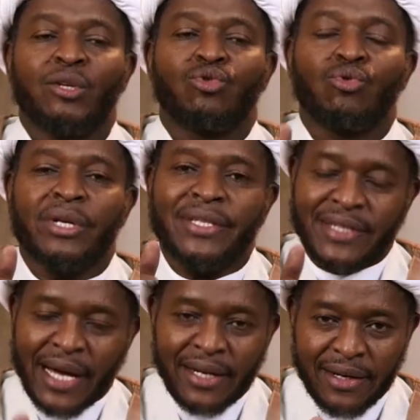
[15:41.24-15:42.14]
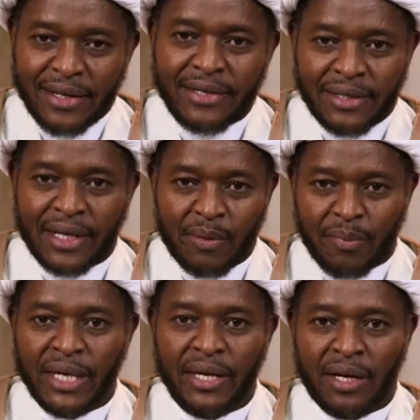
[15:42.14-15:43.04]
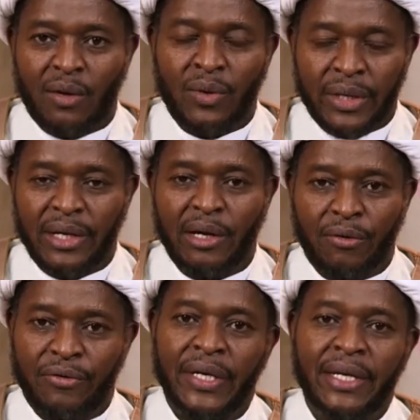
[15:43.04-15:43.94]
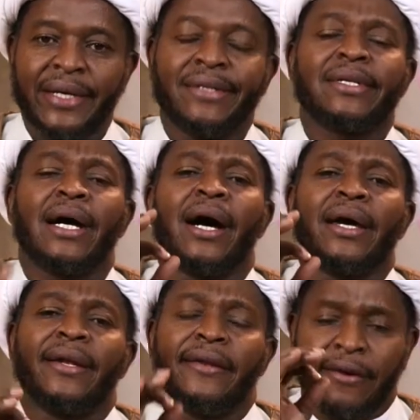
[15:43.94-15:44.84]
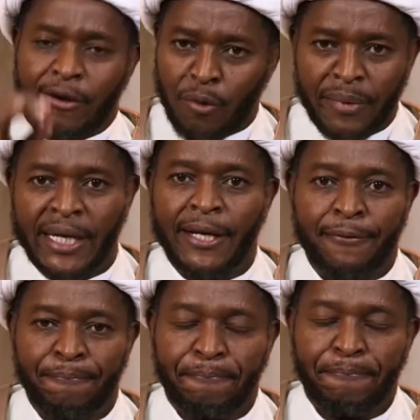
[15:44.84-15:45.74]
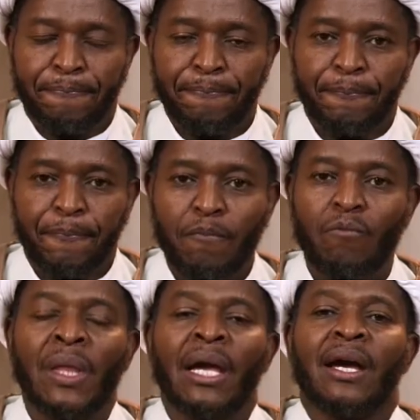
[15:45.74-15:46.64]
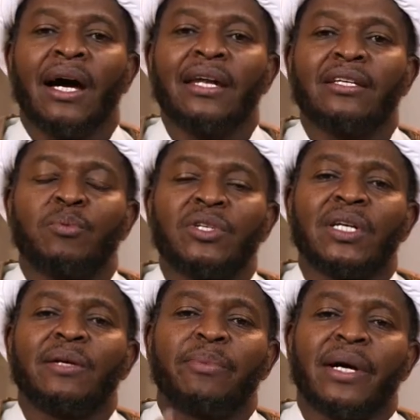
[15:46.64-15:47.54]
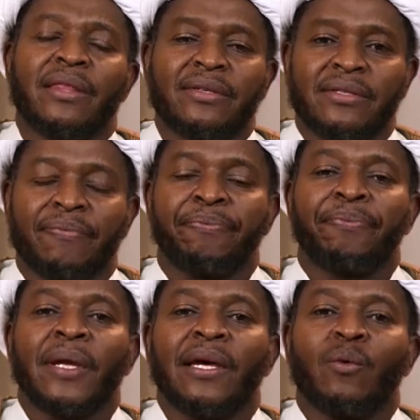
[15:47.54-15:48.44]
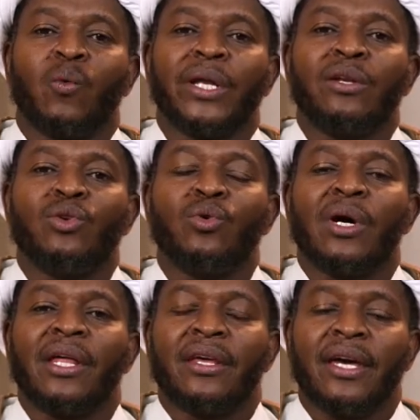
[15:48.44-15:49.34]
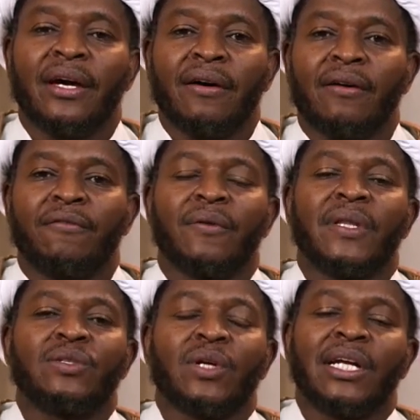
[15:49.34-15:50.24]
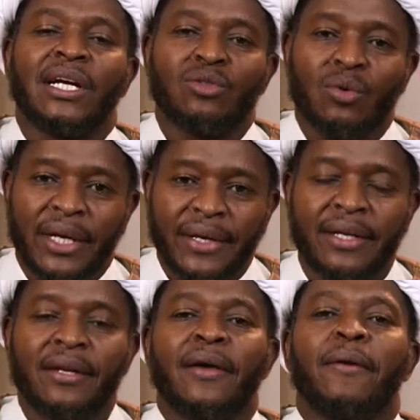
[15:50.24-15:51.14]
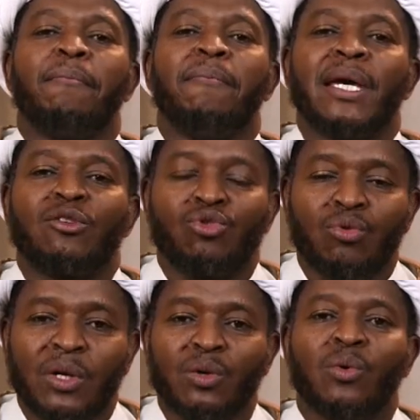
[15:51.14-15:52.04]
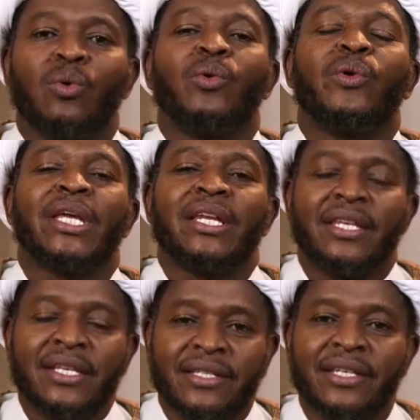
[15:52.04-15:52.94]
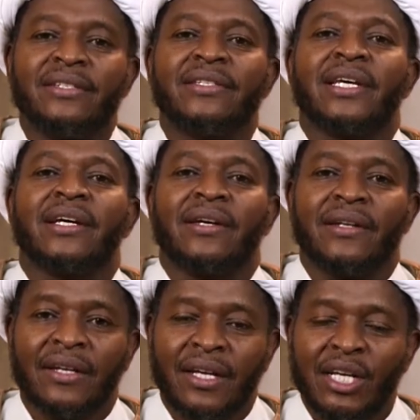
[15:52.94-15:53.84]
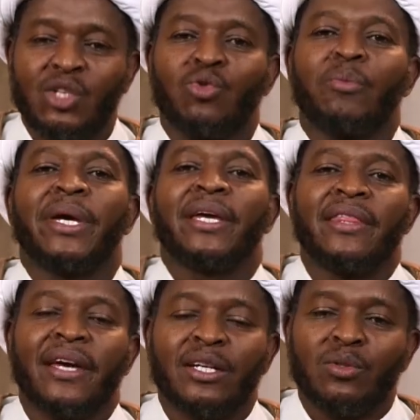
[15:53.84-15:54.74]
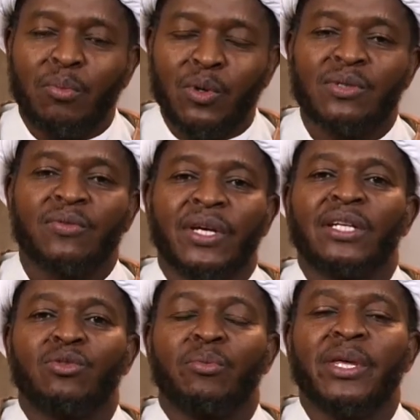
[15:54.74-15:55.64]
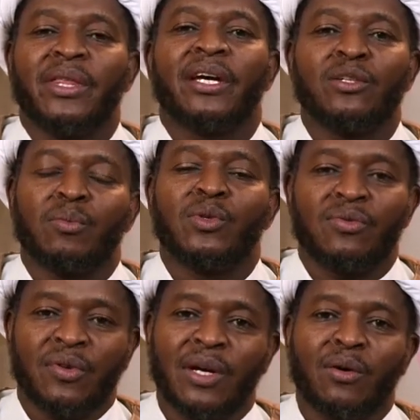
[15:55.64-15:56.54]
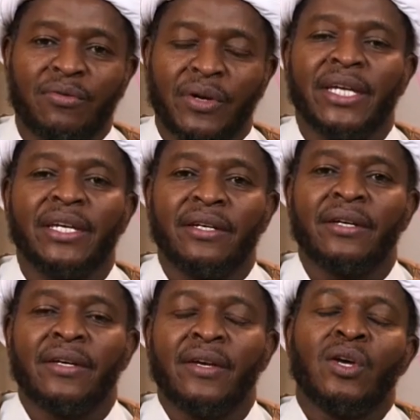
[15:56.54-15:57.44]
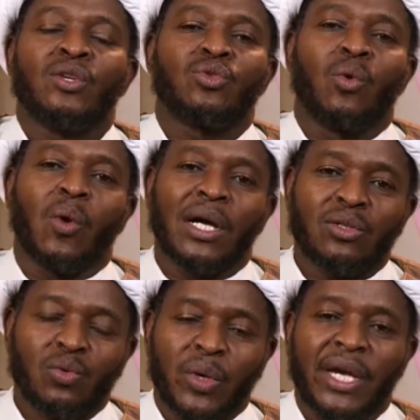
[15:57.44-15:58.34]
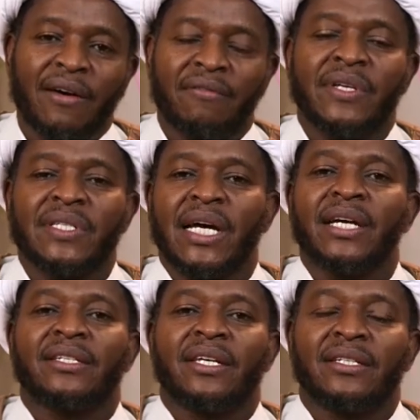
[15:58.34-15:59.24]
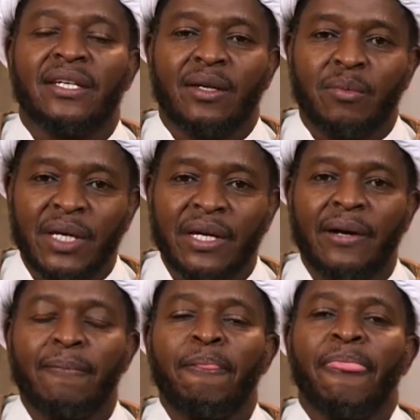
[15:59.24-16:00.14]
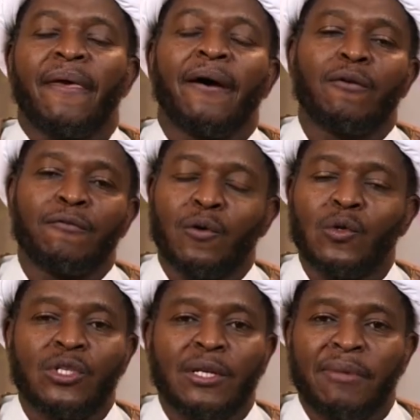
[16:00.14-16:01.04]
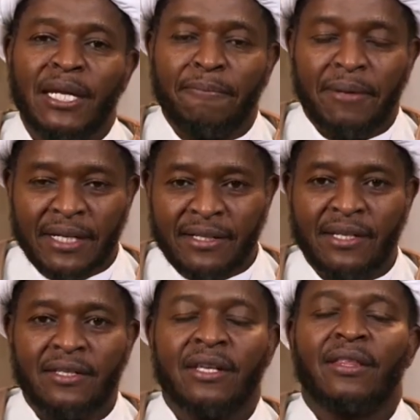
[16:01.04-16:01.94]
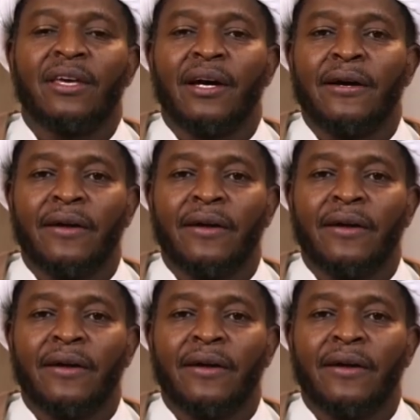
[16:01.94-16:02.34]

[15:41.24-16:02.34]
To recite this takbirah on the day of Eid is highly recommended. And especially brothers, when you are there for the Salatul Eid, Make sure you read this in turn to make the atmosphere to be the atmosphere of Eid. So once we have recited takbirah, and of course in many places they are